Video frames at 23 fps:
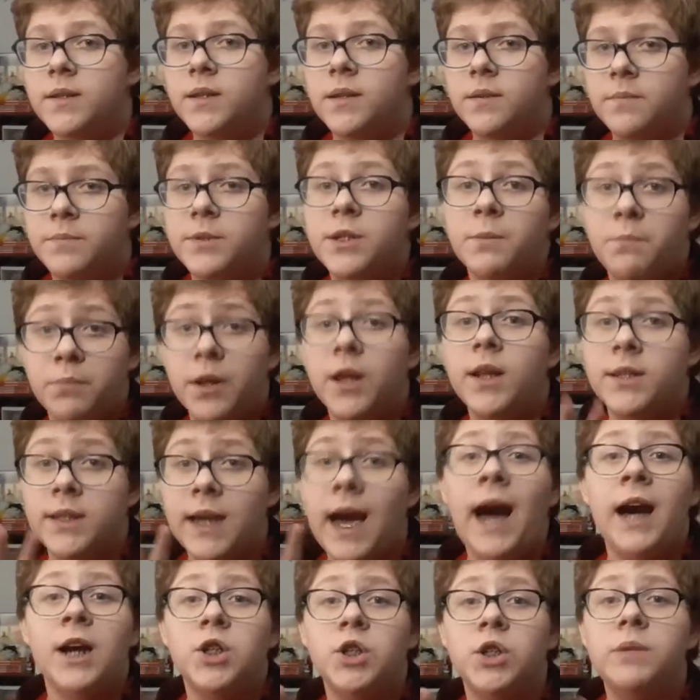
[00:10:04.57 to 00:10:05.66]
to
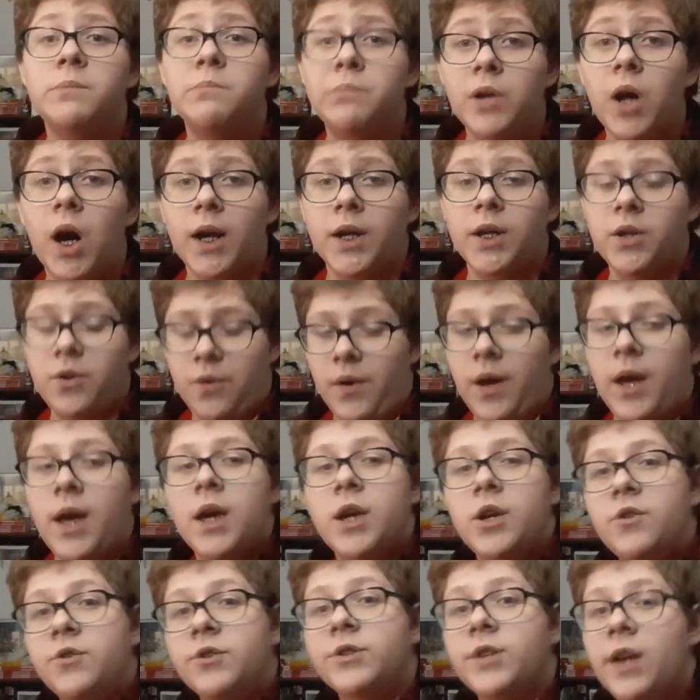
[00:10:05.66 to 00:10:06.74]
actually block you,
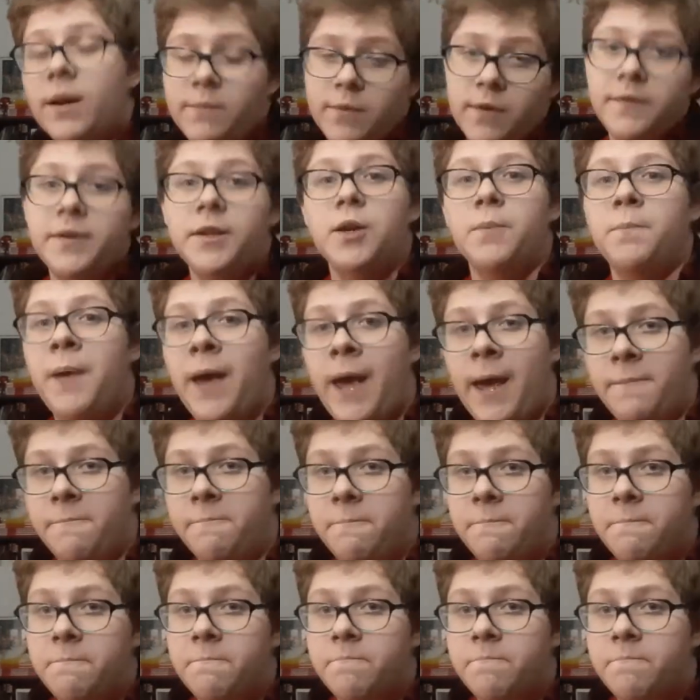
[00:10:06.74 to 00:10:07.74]
you stop moving your pen.